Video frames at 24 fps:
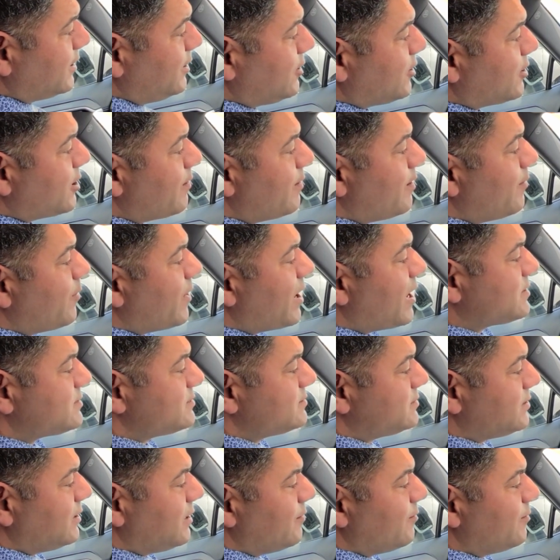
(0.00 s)
my boss and
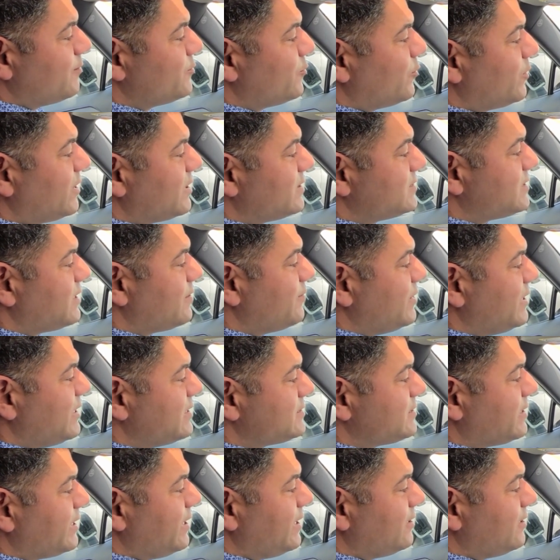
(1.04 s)
tell him I'm running 10 minutes late?